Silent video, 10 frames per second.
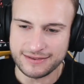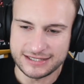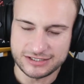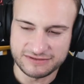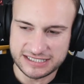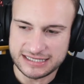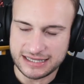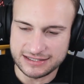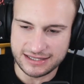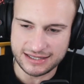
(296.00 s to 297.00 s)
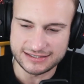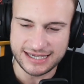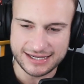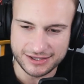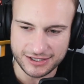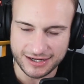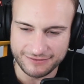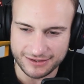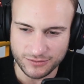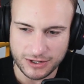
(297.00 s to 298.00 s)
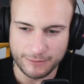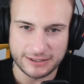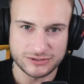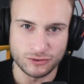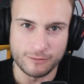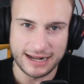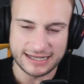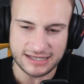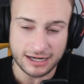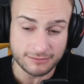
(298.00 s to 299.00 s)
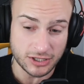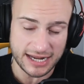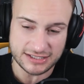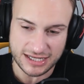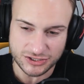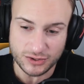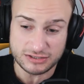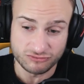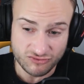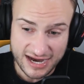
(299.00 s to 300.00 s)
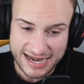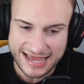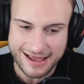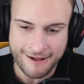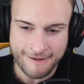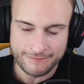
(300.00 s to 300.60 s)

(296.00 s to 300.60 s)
is obviously a thing that's taken the kind of like the world by storm, and do you know what's really